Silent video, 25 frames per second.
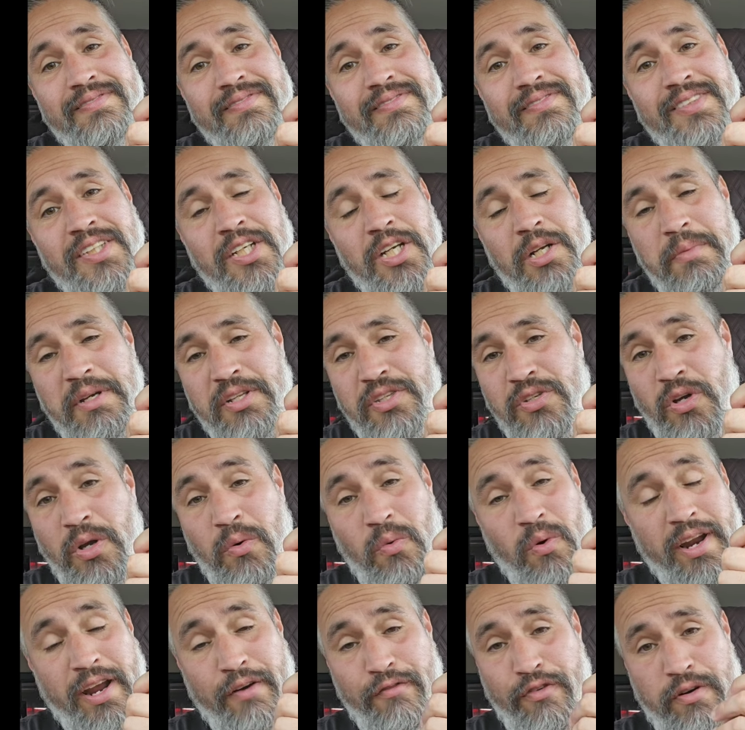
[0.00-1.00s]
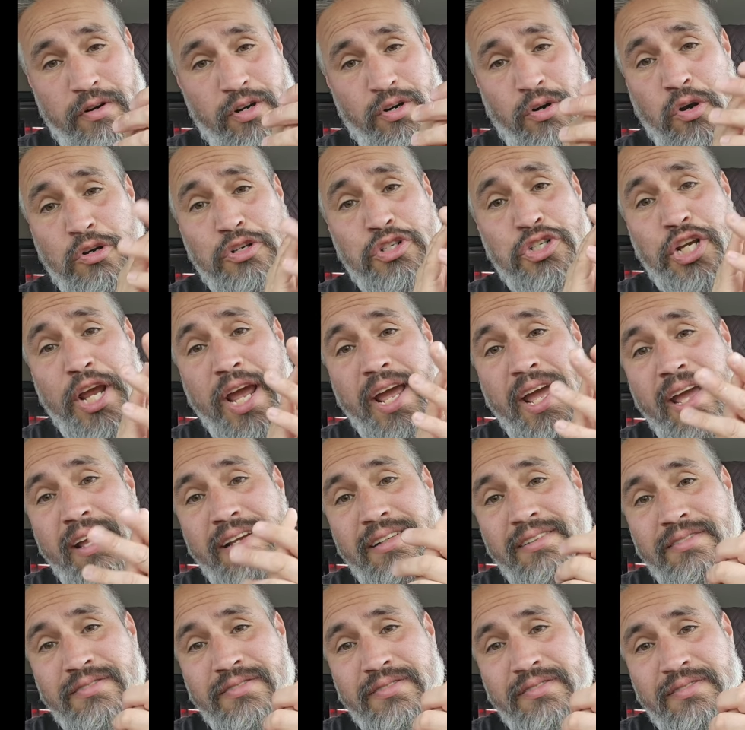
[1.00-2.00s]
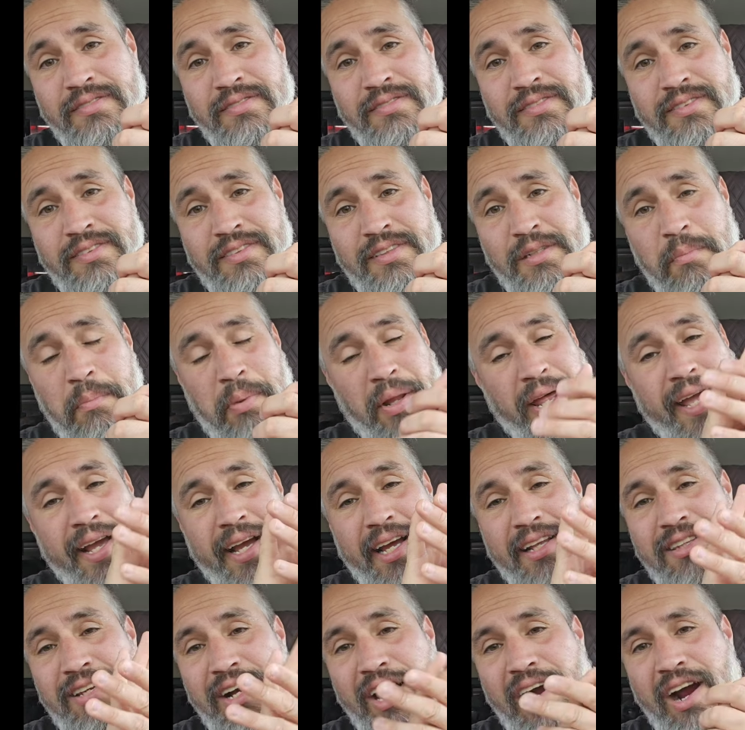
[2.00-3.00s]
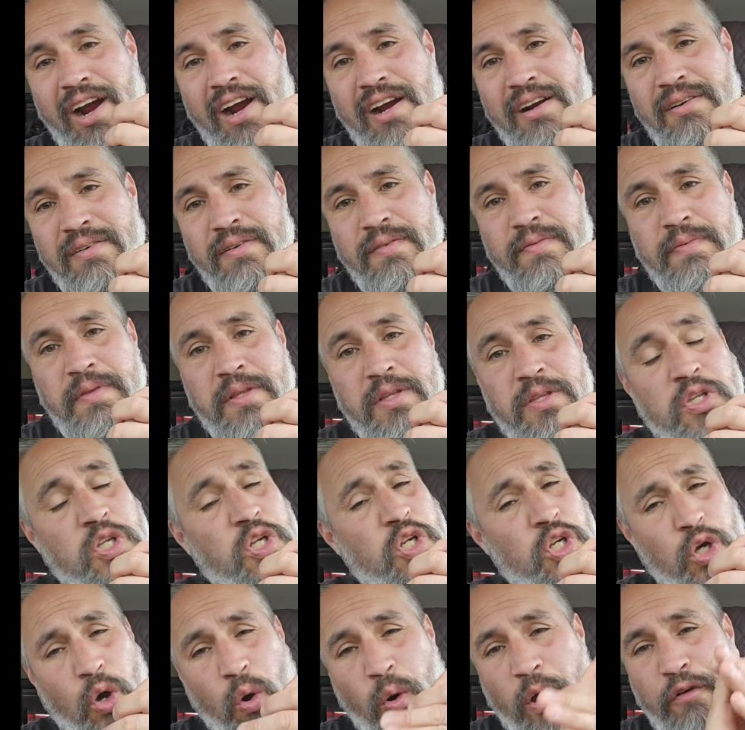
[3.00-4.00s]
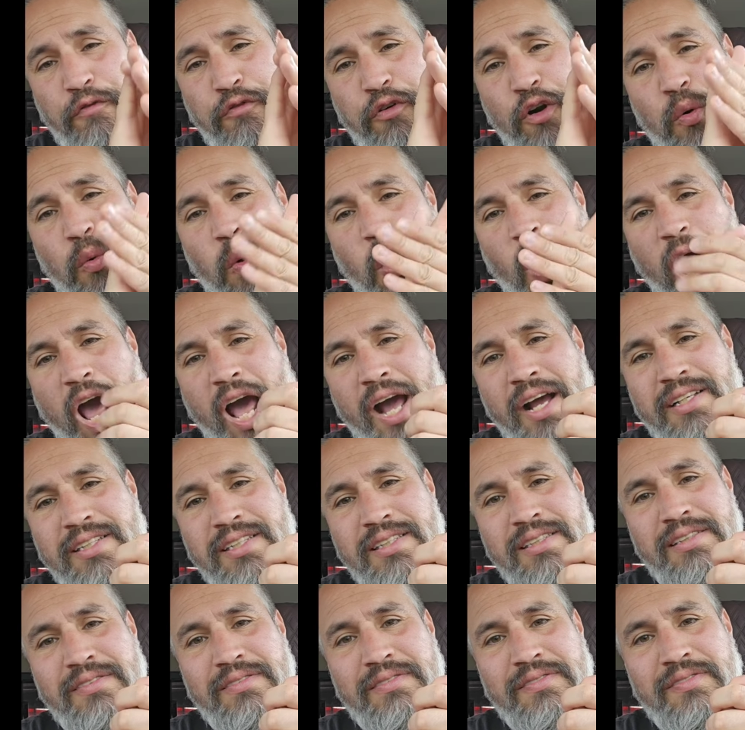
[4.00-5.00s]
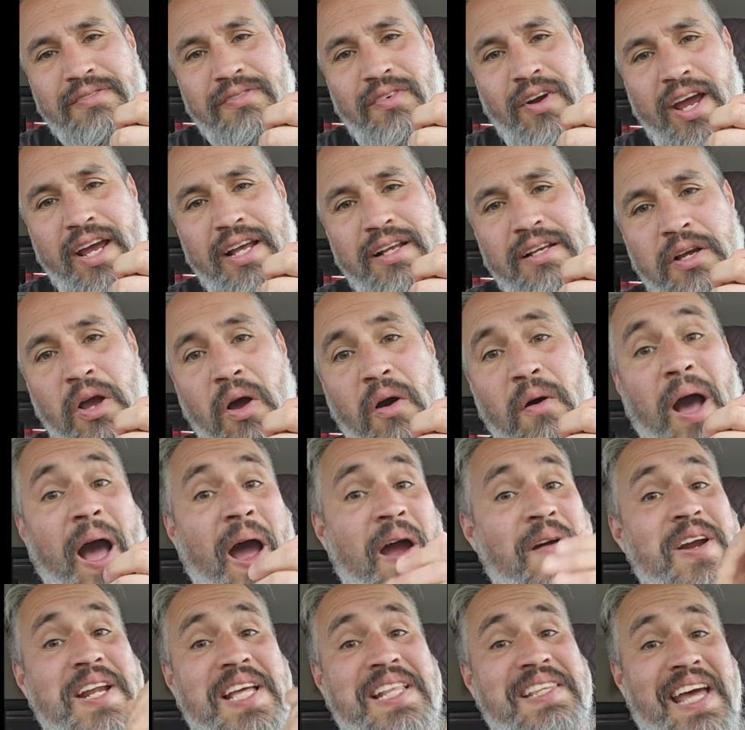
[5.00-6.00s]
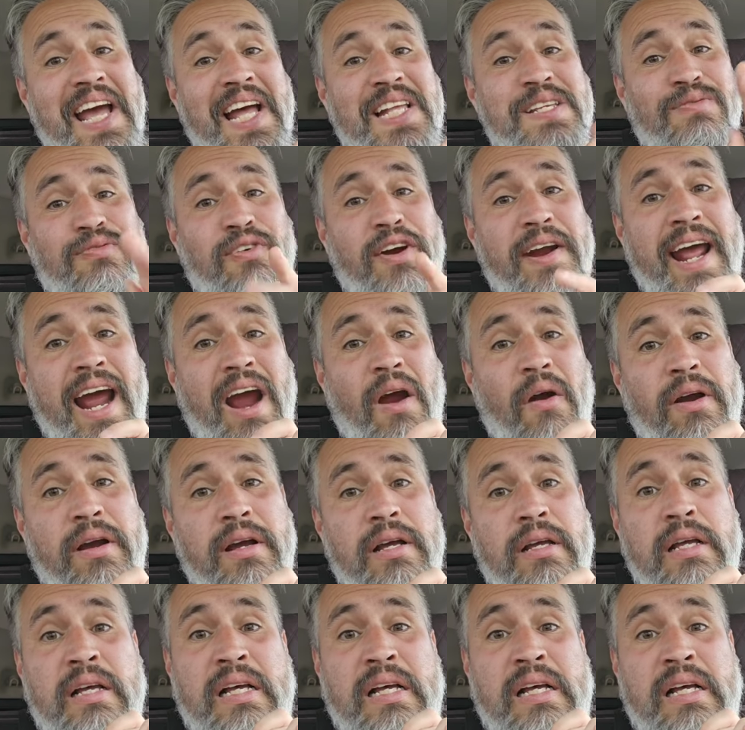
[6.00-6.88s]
You're going to be doing whatever, crocheting, playing guitar, going for walks, right? Go, I already danced for an hour.